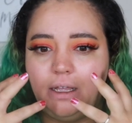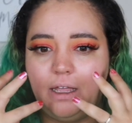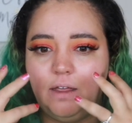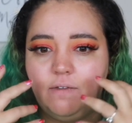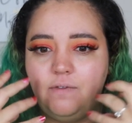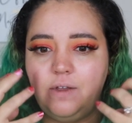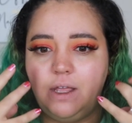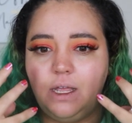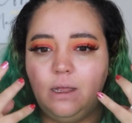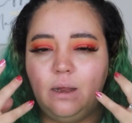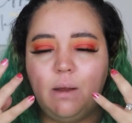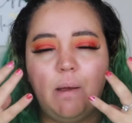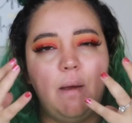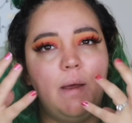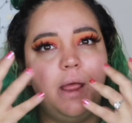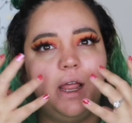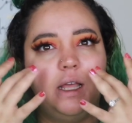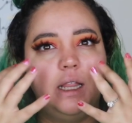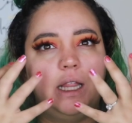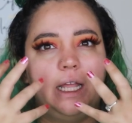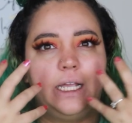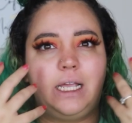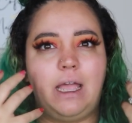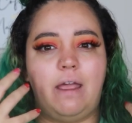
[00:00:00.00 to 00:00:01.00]
giving
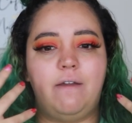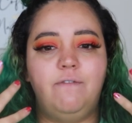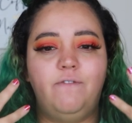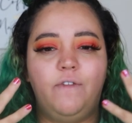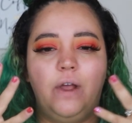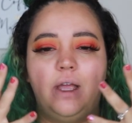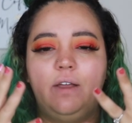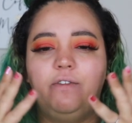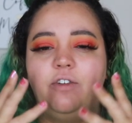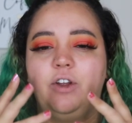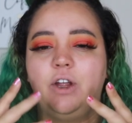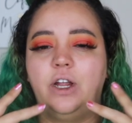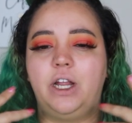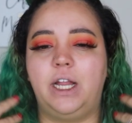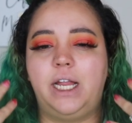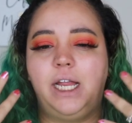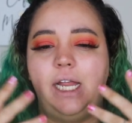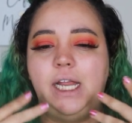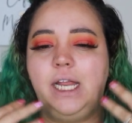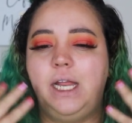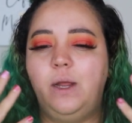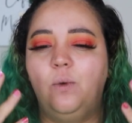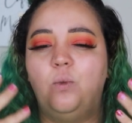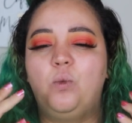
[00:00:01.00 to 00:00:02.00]
like a very,